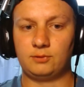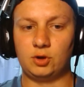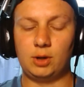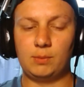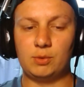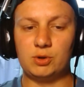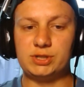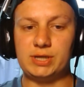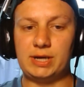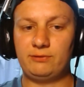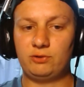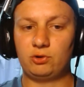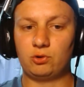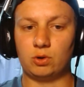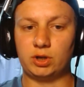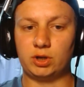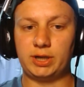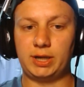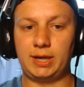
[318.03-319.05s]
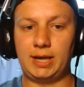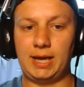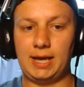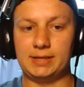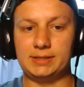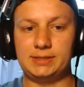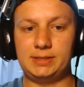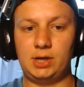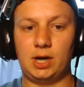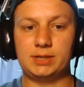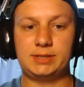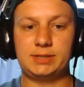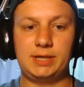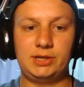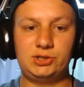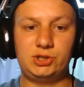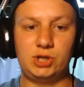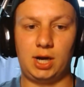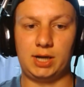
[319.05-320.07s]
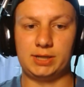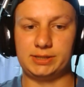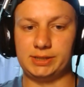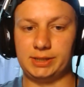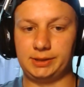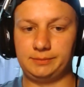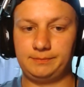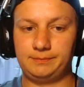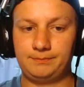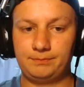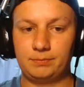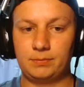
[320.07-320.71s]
Number 7, we're looking at Deontay Johnson.